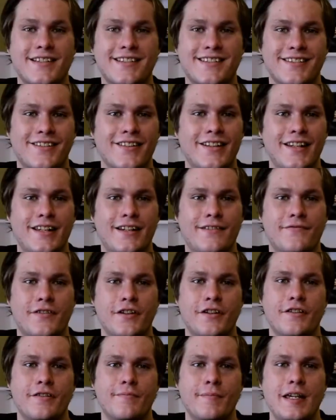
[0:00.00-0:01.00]
slightly
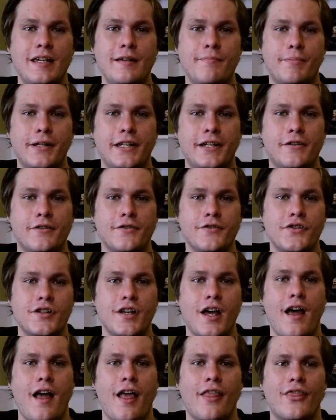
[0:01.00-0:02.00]
confuse me because
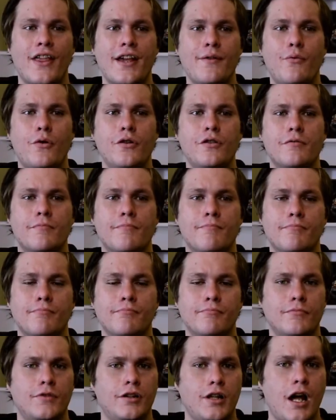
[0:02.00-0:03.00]
they want
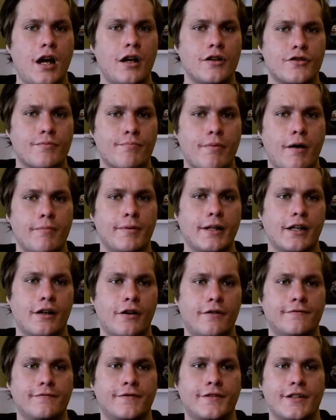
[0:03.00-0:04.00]
large public
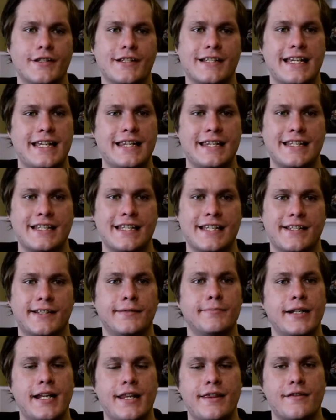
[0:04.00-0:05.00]
confidence in the
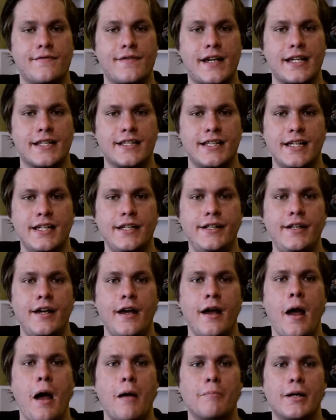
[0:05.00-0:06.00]
system and in the vaccine,
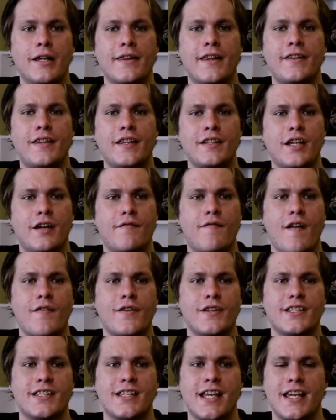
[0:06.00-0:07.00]
but then they turn around
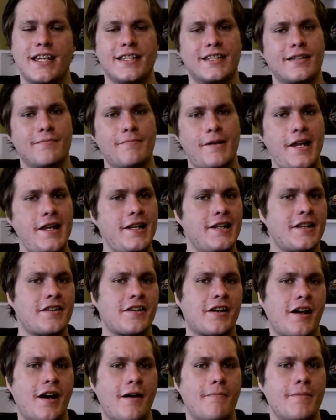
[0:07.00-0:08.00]
and say it's completely the
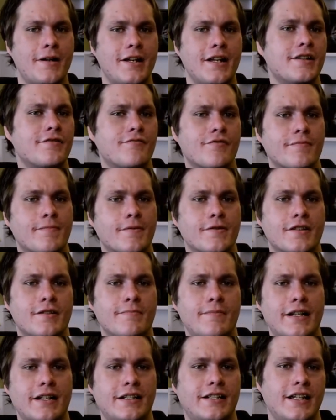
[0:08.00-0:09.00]
company's
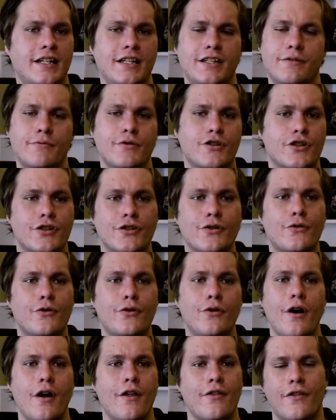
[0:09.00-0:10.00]
responsibility to
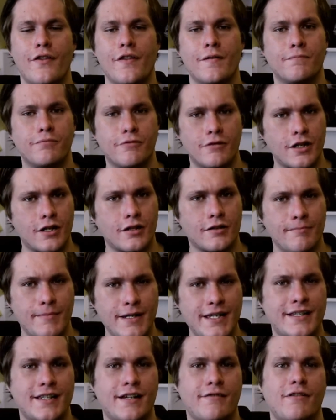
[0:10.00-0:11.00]
ensure that the product
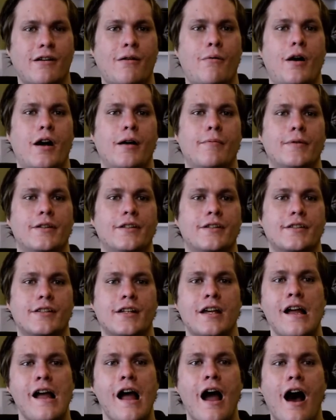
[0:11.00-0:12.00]
meets their requirements.
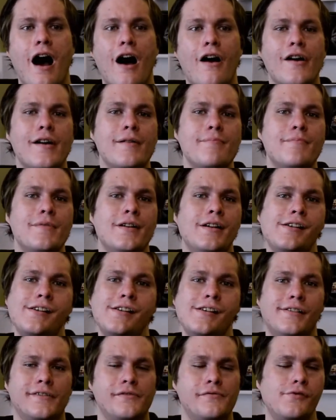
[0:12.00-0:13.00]
I'm
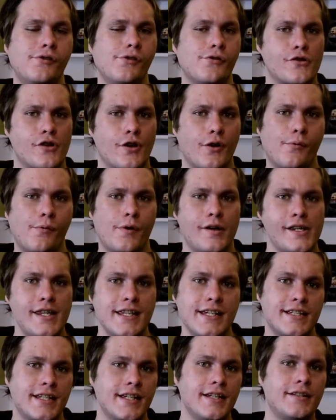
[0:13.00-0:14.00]
not sure why
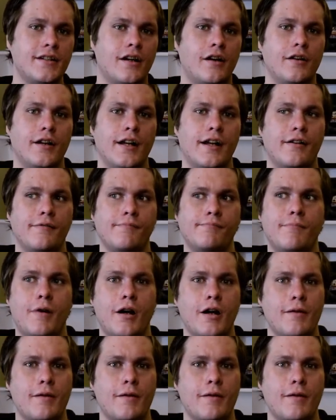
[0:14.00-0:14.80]
this is. In my